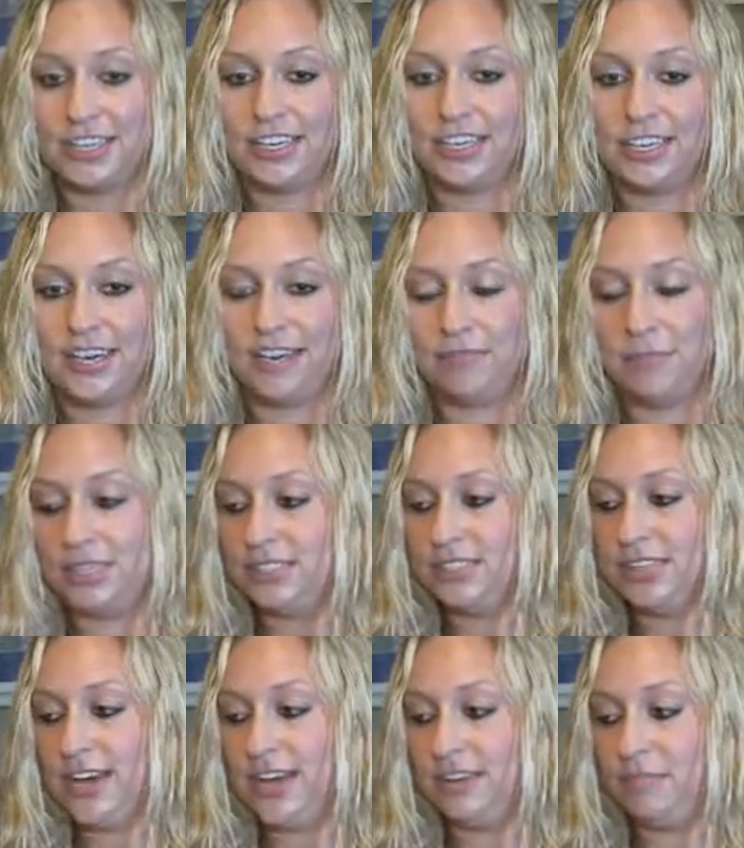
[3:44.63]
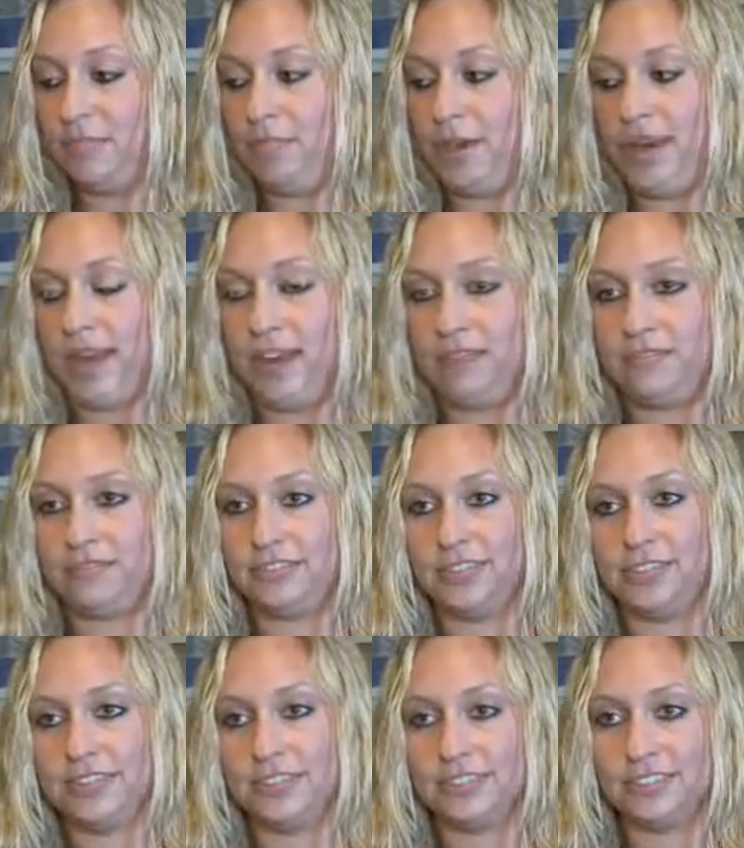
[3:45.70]
he gave me a signed bat
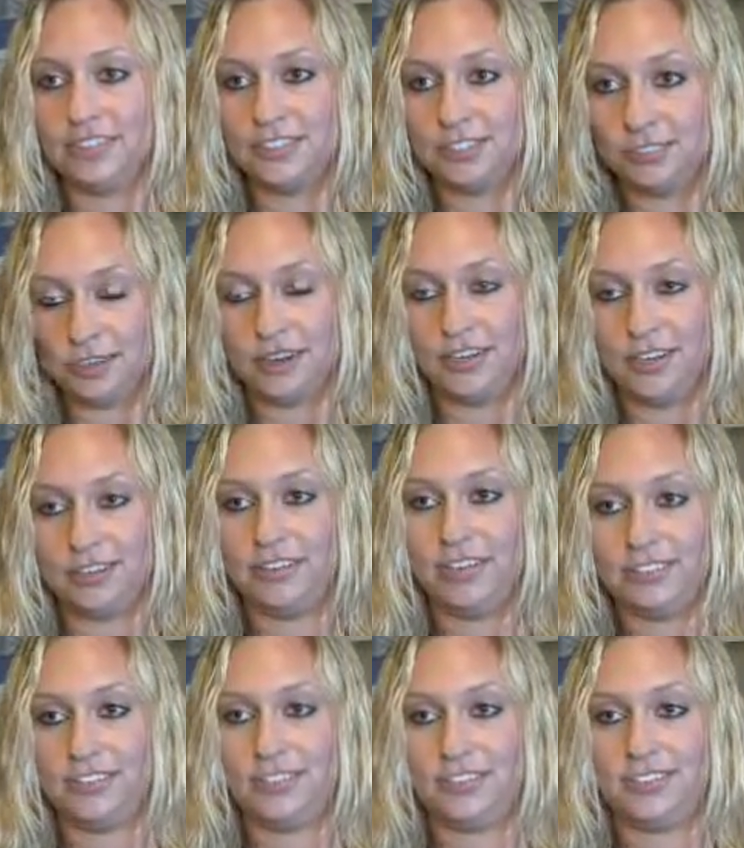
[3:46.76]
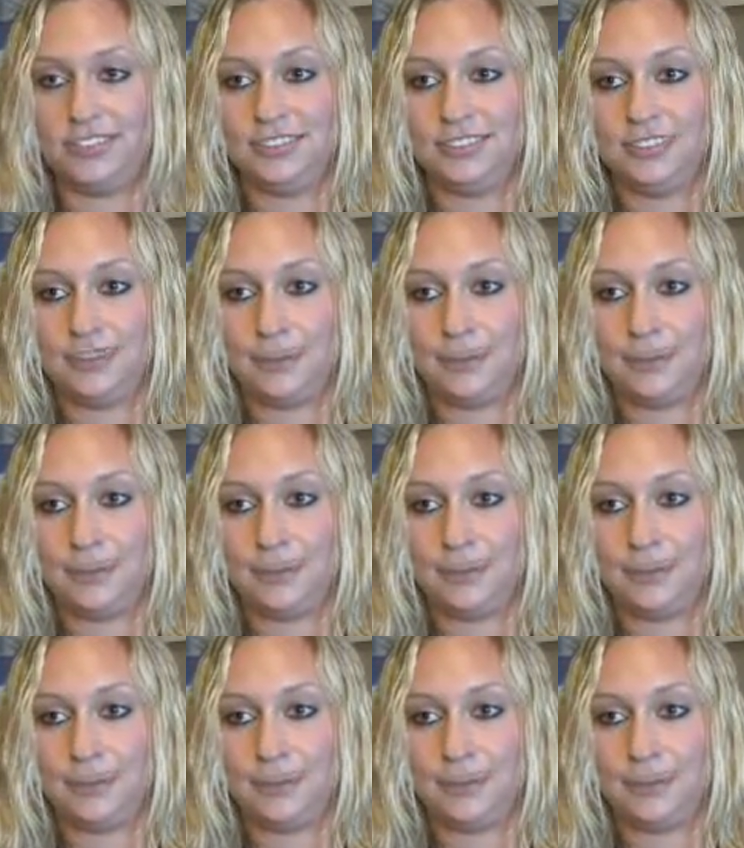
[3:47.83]
for a drawing last season.